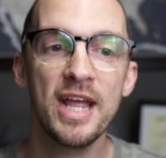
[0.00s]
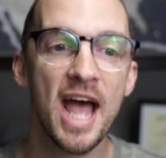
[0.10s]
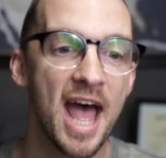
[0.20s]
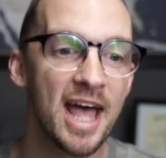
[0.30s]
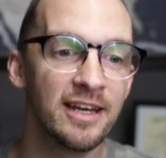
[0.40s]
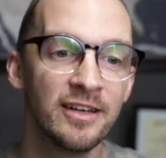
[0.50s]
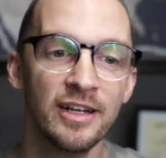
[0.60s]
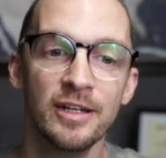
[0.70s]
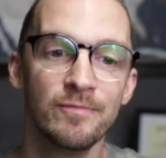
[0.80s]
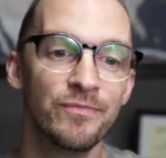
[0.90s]
We
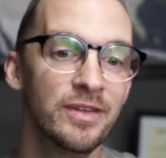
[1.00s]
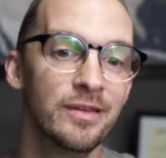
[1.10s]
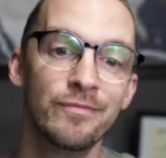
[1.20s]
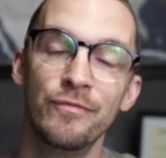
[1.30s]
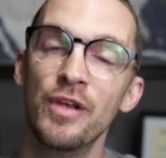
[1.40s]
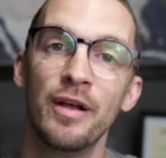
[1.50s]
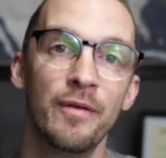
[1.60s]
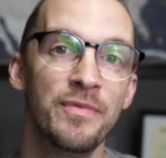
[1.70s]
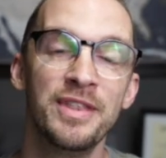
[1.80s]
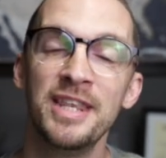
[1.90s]
had
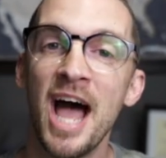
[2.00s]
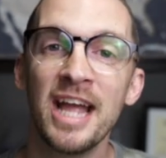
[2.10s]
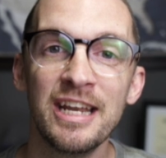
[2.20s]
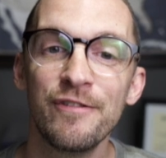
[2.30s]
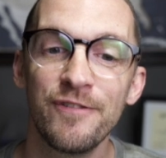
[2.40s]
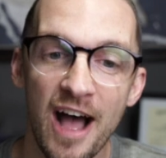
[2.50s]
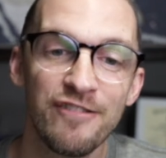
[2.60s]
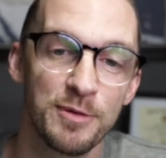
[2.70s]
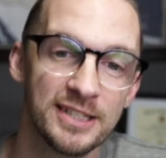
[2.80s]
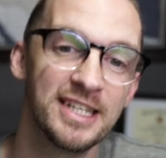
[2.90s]

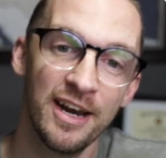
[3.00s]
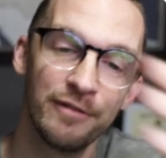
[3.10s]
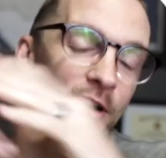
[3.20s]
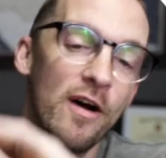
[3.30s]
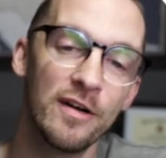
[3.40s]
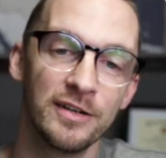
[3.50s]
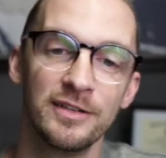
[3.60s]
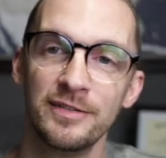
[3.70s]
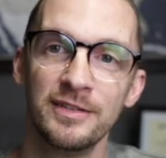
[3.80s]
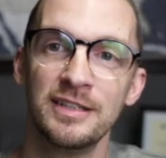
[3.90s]
95% of
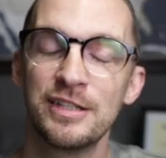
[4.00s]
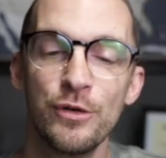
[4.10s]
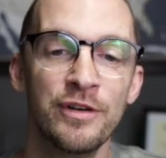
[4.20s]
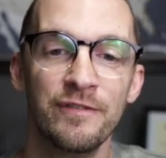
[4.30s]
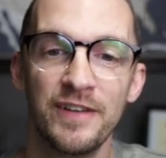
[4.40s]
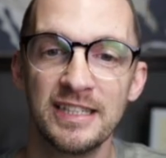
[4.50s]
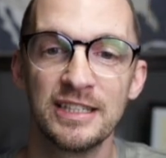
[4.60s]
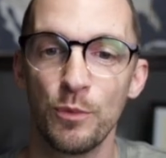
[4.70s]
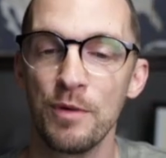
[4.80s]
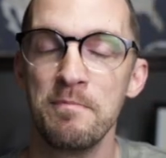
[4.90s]
our student
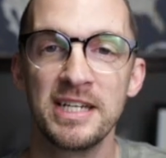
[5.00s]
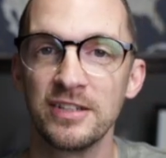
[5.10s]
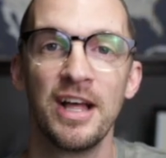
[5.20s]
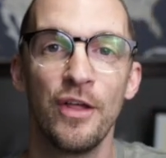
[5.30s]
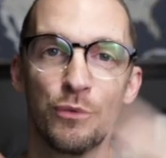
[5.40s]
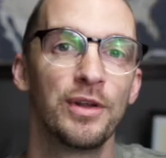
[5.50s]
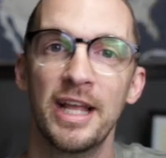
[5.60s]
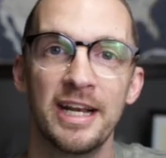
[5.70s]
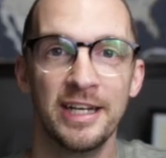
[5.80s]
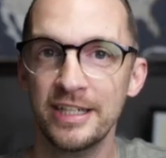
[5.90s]
visits were mental
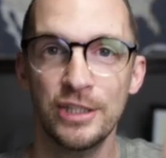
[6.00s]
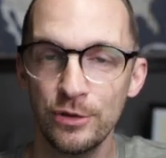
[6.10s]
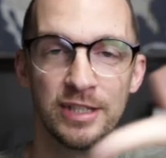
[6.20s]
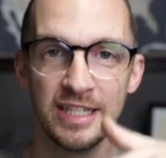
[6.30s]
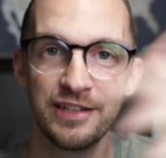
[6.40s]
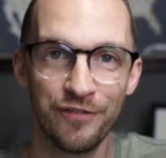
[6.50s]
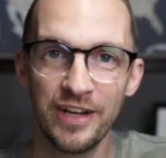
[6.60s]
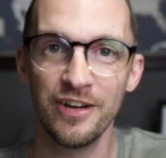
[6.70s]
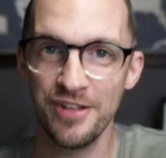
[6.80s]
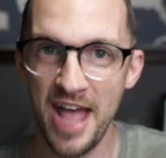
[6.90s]
health related issues.
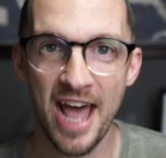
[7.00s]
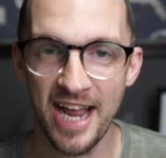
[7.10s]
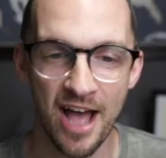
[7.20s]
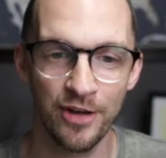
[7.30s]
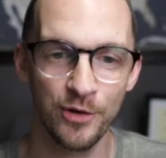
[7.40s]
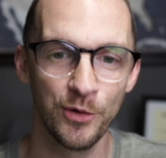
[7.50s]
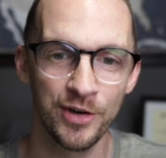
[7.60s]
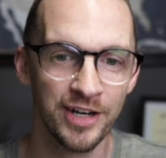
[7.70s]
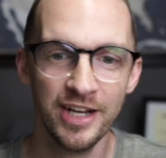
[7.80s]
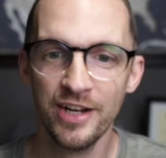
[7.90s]
Let's figure that
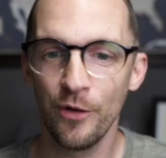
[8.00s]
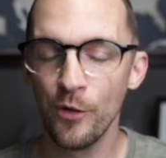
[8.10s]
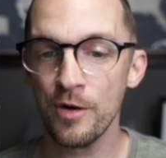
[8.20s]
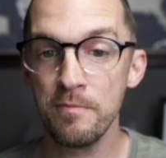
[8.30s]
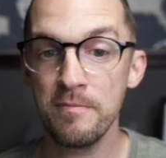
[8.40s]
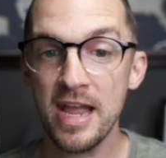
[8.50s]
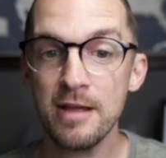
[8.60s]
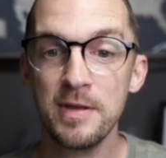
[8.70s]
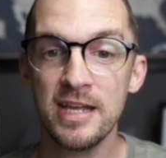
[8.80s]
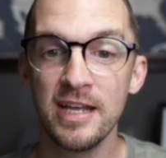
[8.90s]
out. Or Or
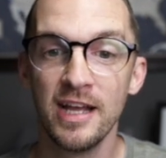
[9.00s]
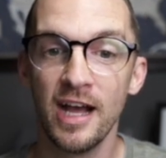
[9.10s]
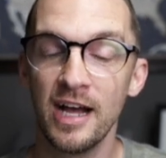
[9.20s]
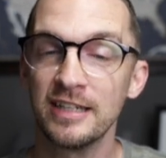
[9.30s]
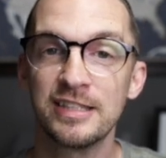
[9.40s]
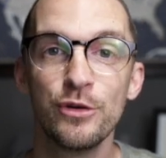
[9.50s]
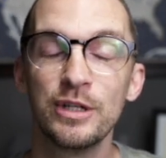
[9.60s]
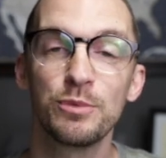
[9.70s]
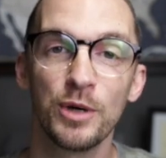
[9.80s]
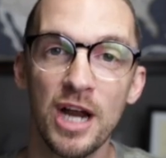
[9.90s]
maybe
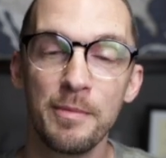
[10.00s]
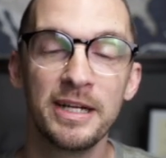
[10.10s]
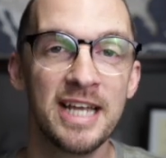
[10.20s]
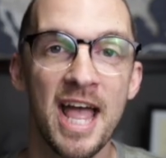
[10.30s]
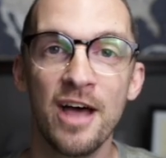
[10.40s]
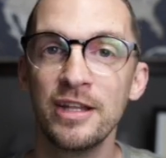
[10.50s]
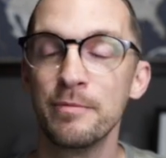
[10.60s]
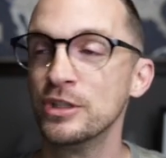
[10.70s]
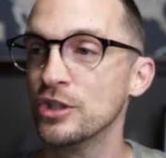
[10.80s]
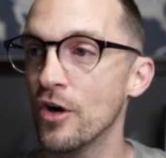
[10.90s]
students were coming
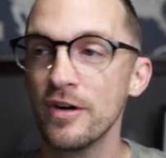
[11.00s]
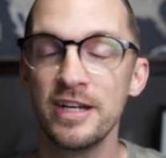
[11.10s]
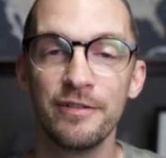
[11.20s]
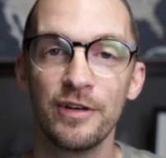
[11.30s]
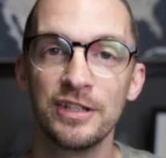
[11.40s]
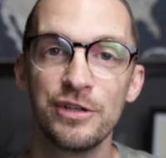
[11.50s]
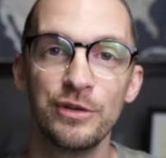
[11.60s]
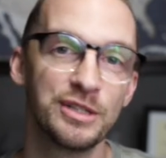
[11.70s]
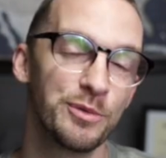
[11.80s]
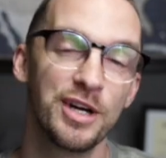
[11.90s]
down and the majority of
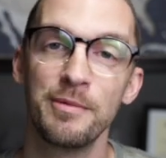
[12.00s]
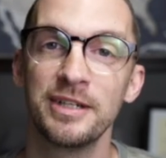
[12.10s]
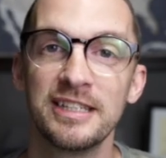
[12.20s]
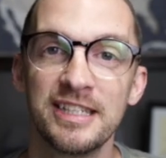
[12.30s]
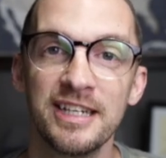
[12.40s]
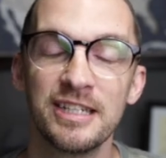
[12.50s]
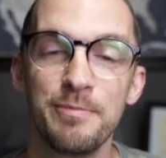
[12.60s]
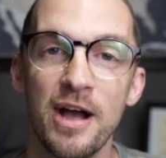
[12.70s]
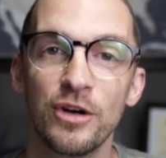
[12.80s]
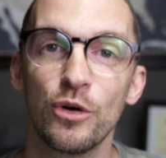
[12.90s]
our students were coming to
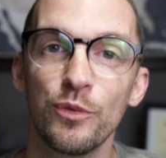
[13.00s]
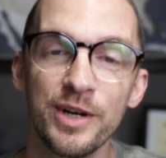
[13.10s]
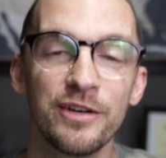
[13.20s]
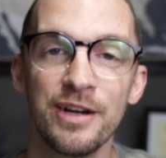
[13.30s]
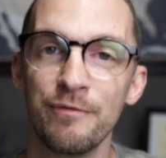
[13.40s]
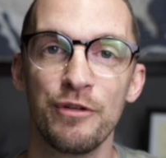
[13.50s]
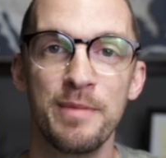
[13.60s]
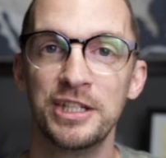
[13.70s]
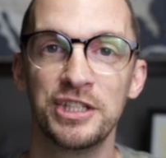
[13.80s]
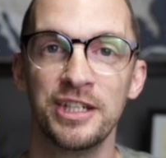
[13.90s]
see about career
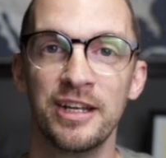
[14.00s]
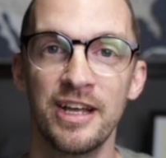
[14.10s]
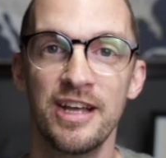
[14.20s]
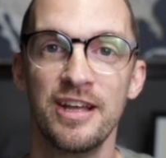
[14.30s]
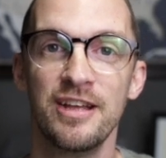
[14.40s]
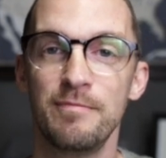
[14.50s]
information.